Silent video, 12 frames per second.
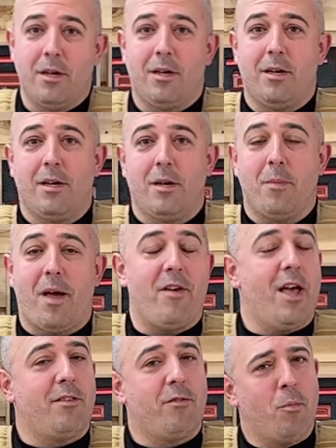I've
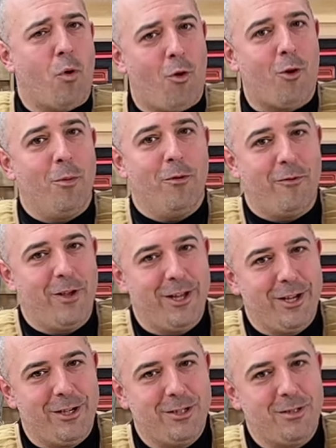had some horrible
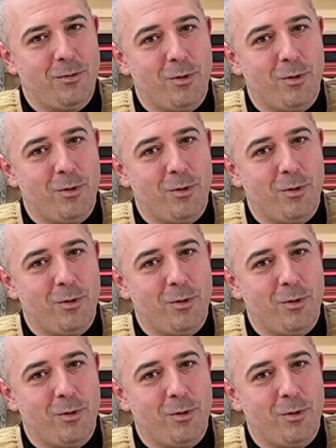failures,